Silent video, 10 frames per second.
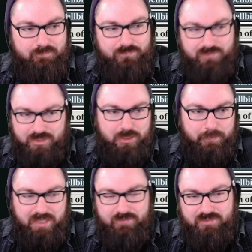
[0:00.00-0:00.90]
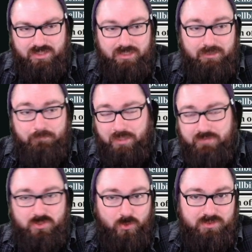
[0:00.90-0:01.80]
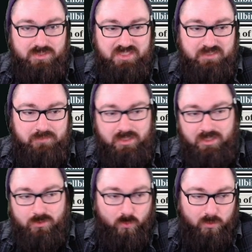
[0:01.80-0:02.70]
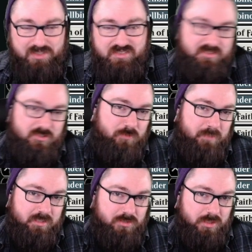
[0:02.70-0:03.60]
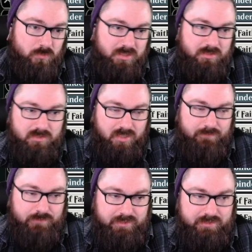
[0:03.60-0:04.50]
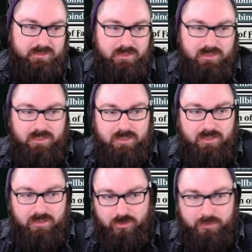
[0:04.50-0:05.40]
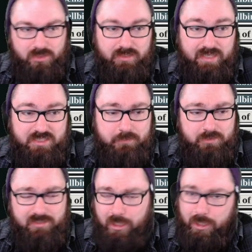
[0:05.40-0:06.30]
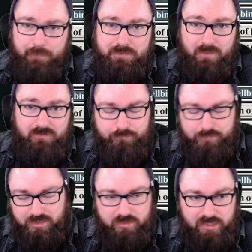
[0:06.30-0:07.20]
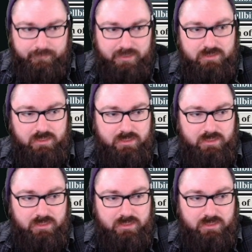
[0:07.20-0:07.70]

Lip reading: Intrepid Adversary buffs your whole team. Worse is 2 mana 3/1 with lifelink. Luminarch Aspirant helps buff things beginning of combat.